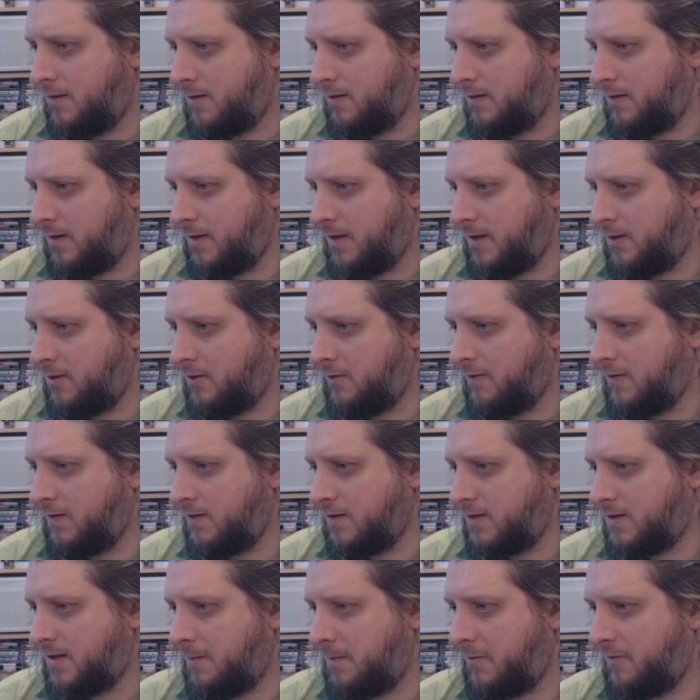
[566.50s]
the current
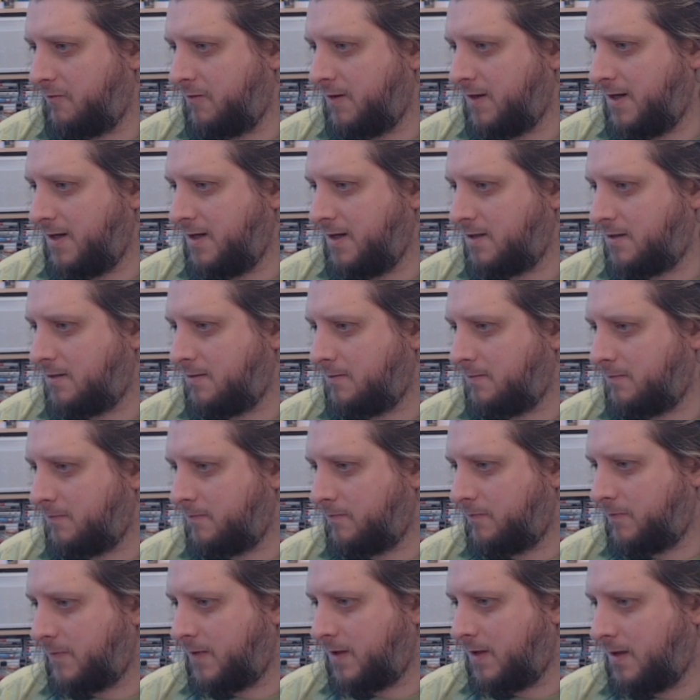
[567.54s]
December release.
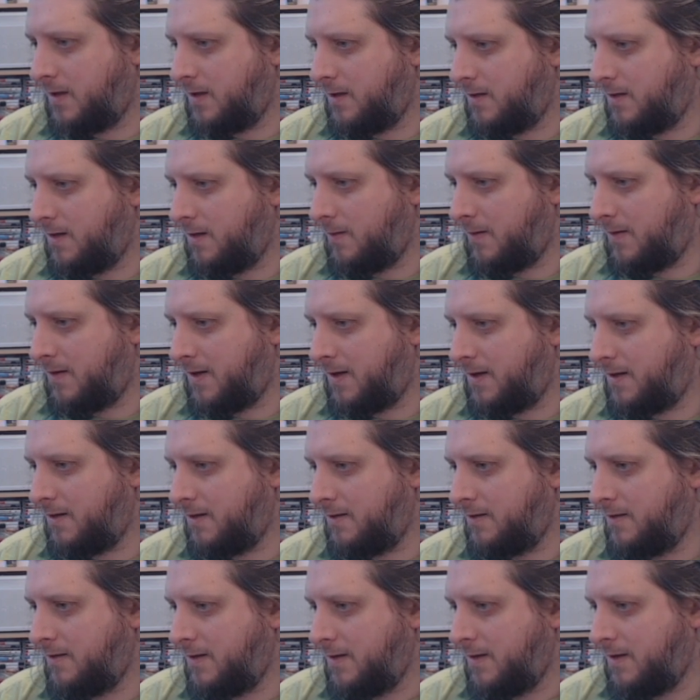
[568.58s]
I think
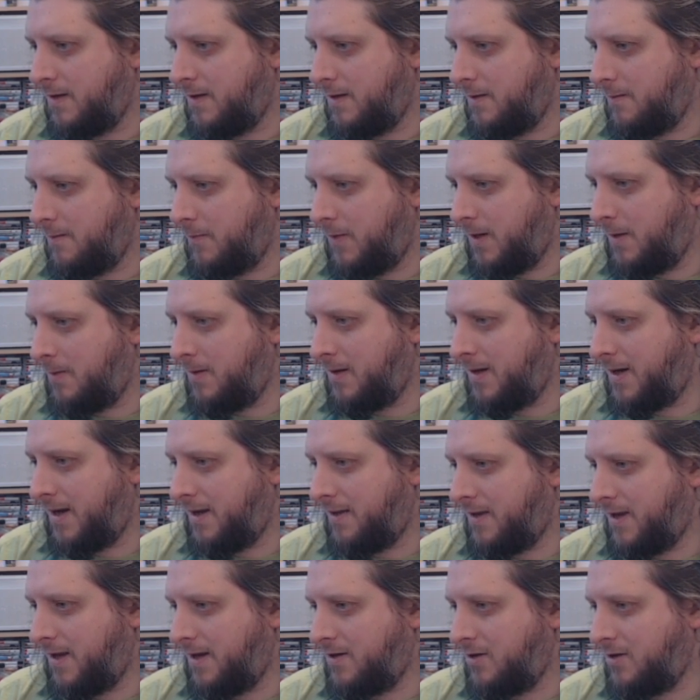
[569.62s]
people are
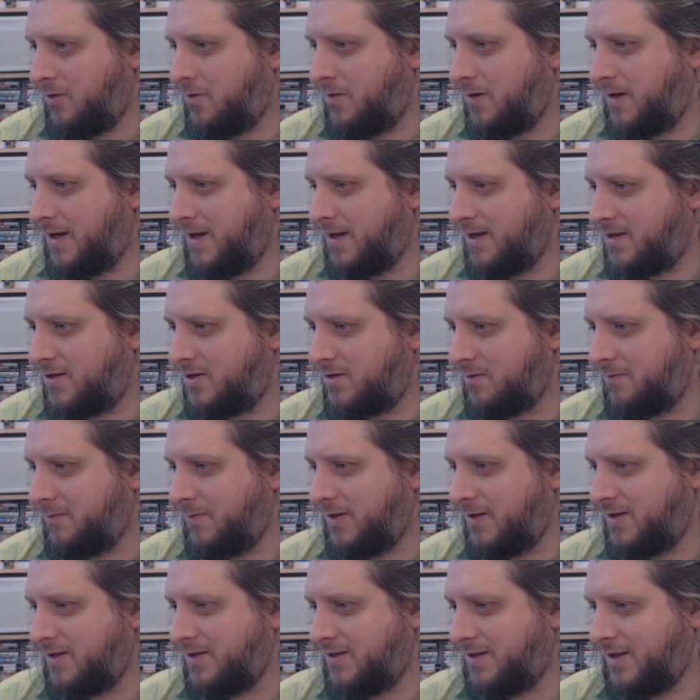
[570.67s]
getting their New Year's
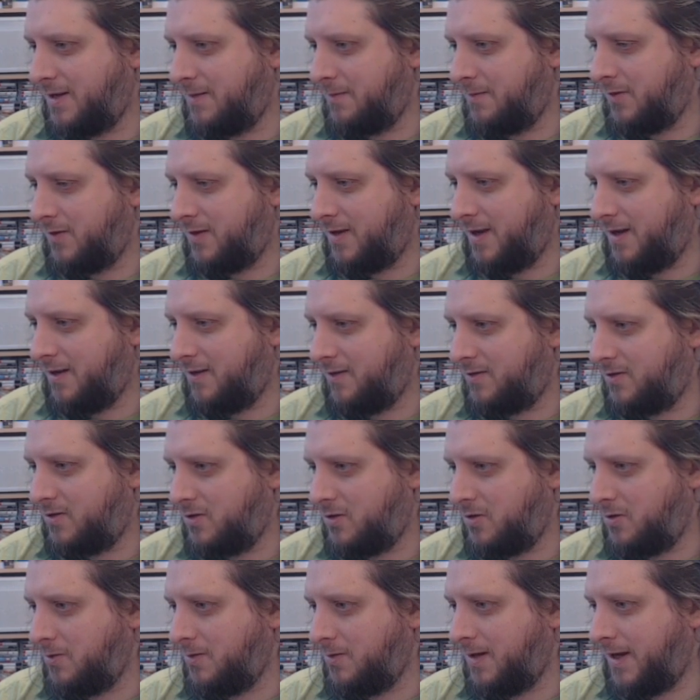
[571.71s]
submissions in, but they are
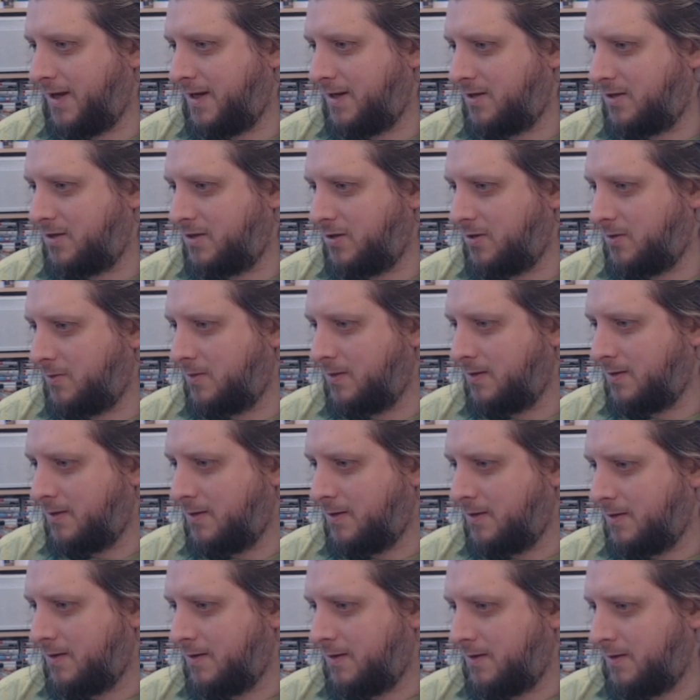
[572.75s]
too late to
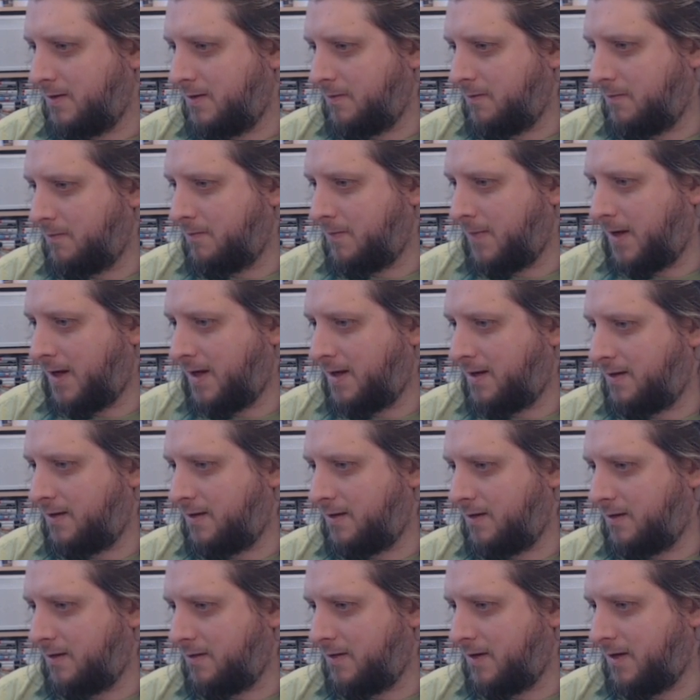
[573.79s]
make
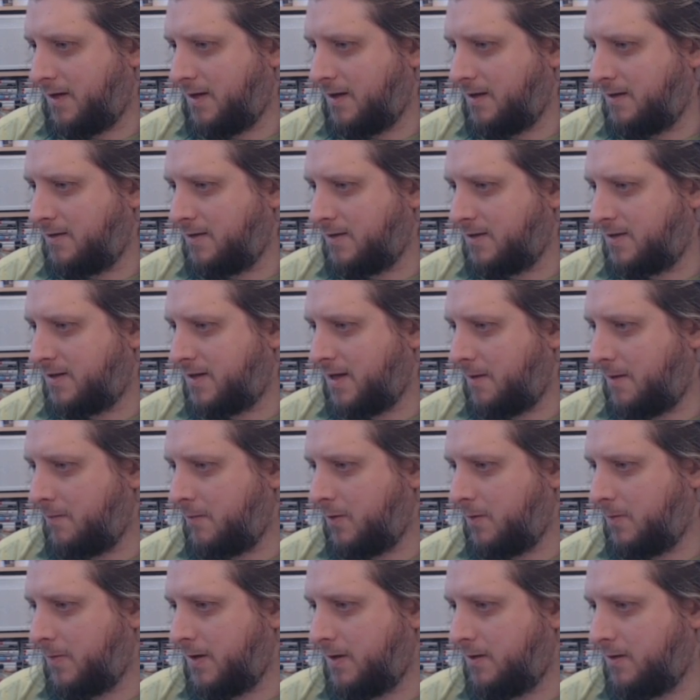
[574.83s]
the
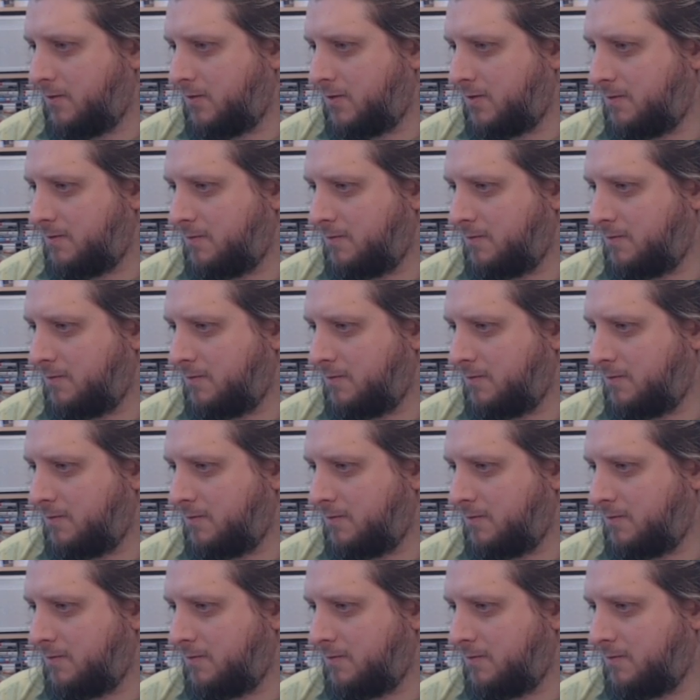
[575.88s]
December build.